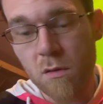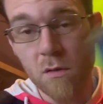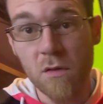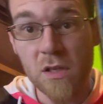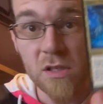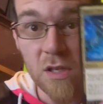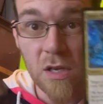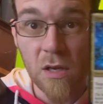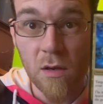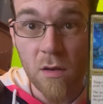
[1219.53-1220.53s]
This
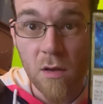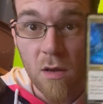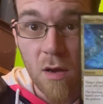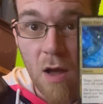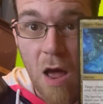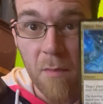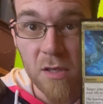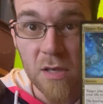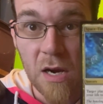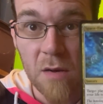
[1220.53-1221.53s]
thing, I'm
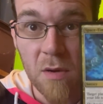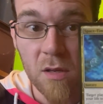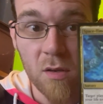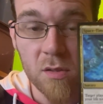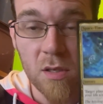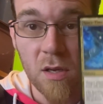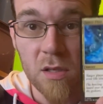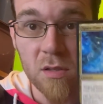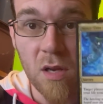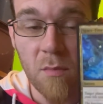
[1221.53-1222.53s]
excited about using.
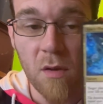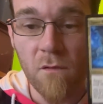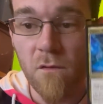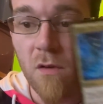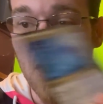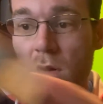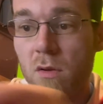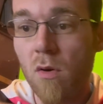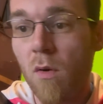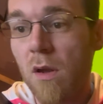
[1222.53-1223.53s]
It's gonna be very
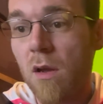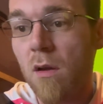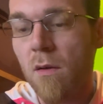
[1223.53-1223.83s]
annoying.